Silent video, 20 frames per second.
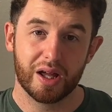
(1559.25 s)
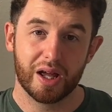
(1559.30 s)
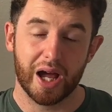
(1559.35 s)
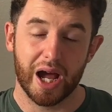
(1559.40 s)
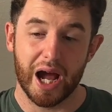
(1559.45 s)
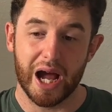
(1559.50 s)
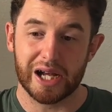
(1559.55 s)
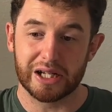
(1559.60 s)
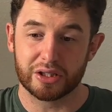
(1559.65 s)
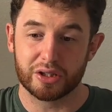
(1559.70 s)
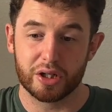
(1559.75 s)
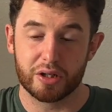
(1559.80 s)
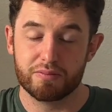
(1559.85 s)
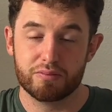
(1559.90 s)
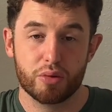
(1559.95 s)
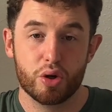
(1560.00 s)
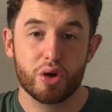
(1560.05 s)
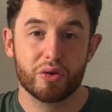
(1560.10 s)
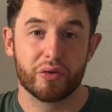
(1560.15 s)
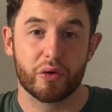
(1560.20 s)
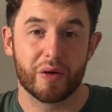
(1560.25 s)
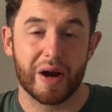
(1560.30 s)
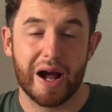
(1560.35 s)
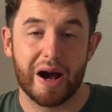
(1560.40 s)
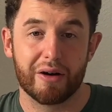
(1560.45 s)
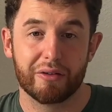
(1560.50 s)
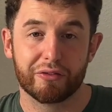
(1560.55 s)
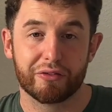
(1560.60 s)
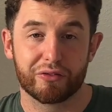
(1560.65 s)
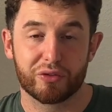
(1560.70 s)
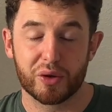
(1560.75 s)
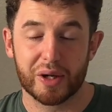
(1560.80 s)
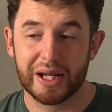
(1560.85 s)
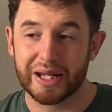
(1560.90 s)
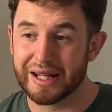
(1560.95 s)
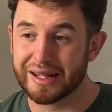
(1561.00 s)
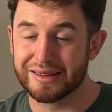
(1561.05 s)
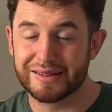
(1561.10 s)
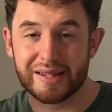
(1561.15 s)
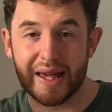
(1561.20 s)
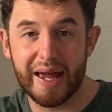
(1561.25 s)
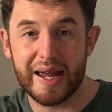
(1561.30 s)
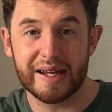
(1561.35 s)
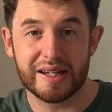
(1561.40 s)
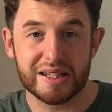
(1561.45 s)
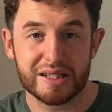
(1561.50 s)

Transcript: and could move around freely and take